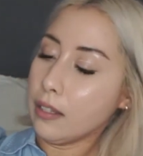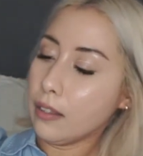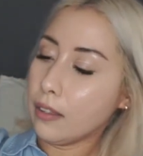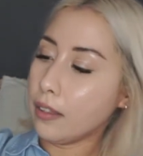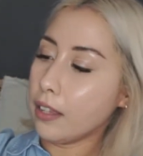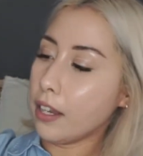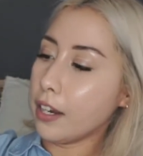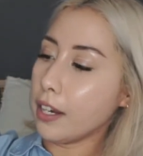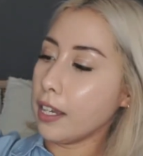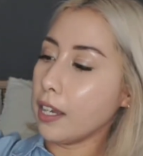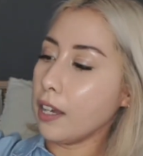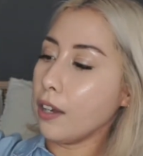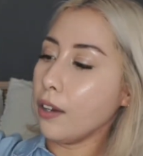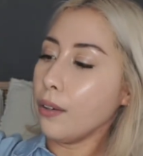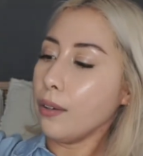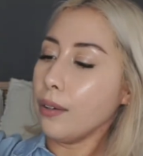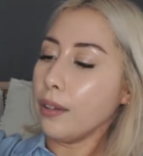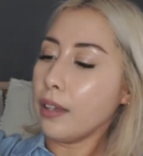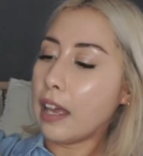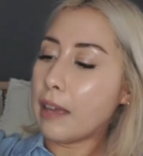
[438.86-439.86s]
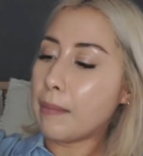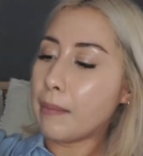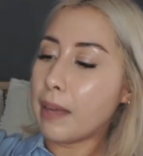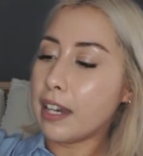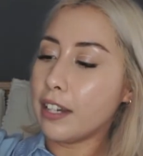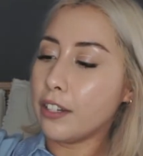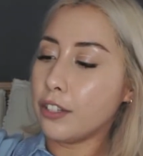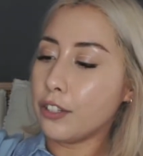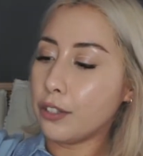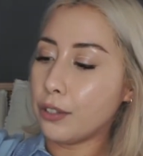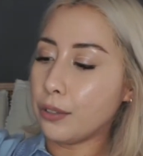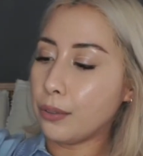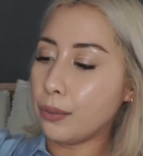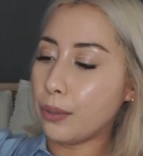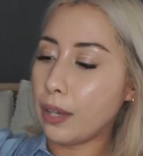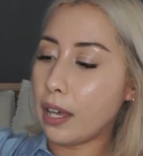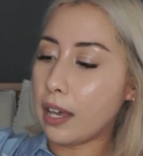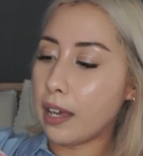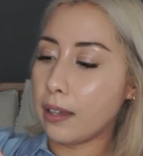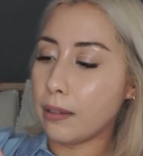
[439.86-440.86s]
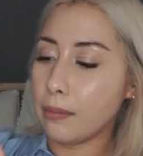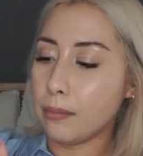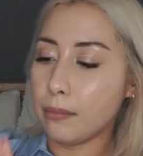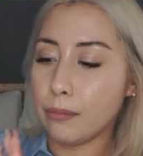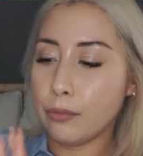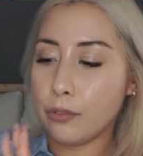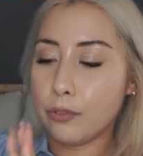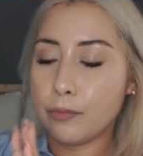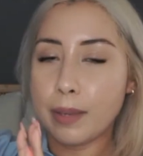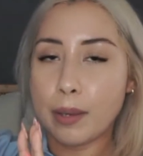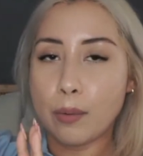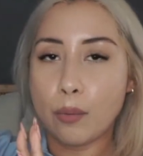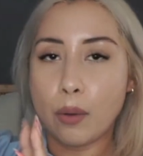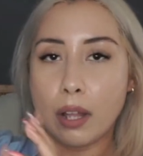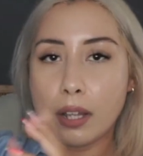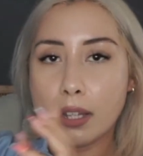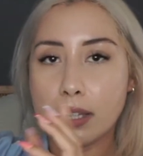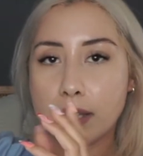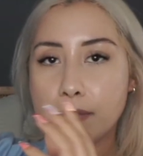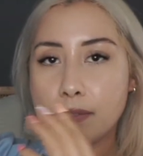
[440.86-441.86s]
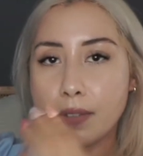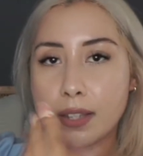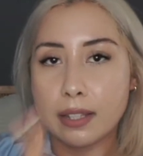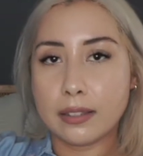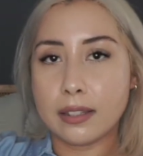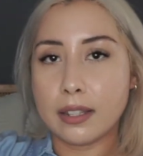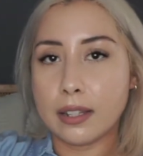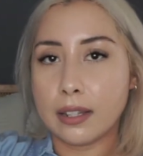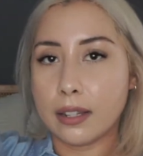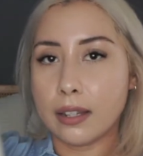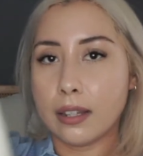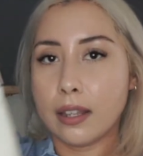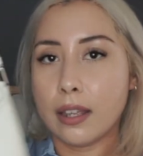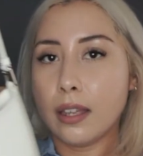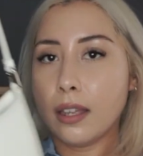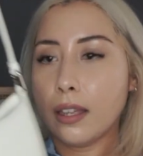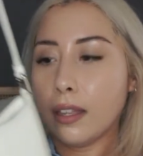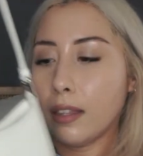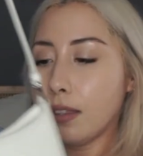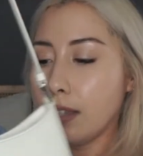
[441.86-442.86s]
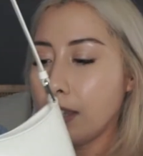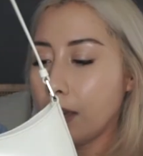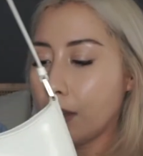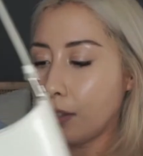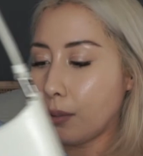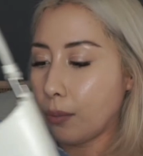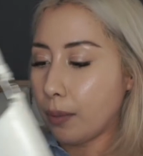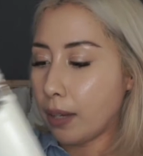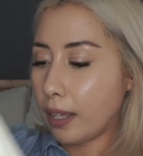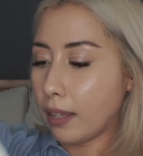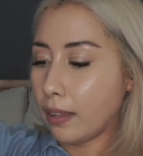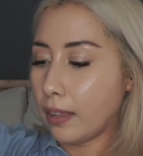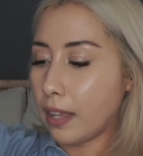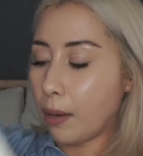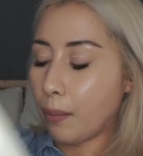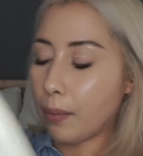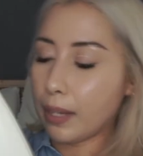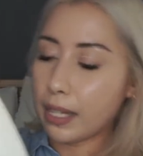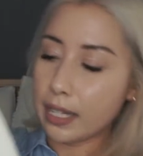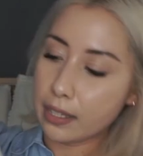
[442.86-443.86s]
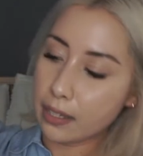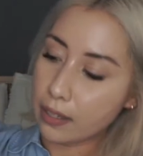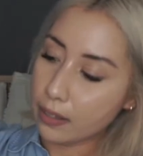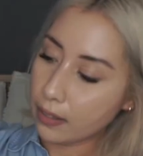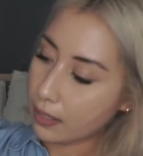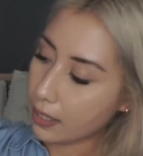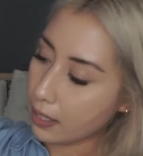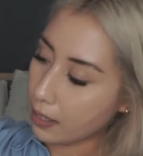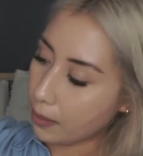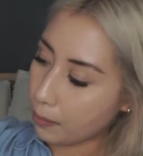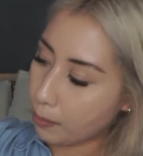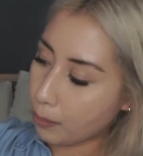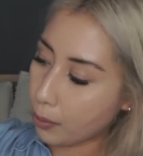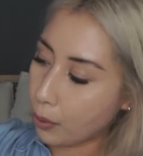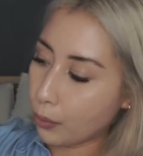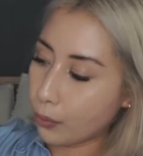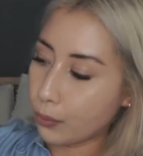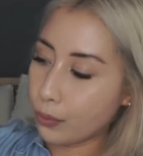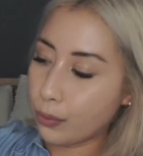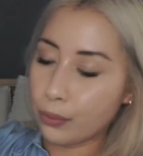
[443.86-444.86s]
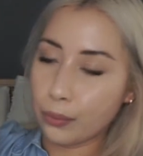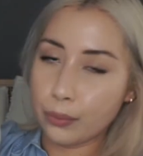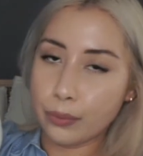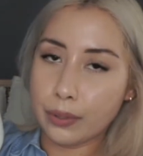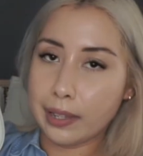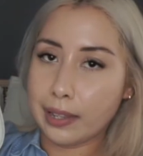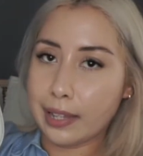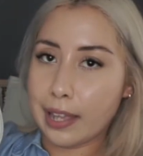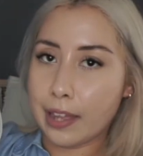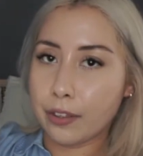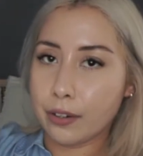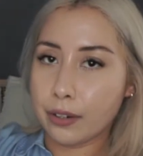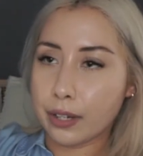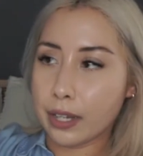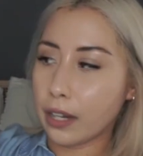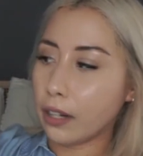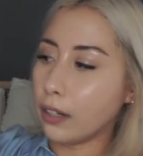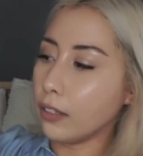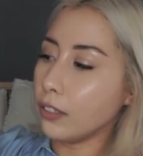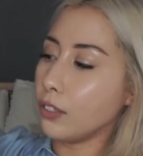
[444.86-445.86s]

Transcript: there you go. I managed to move my wallet facing the other way, that way it doesn't poke through the leather here.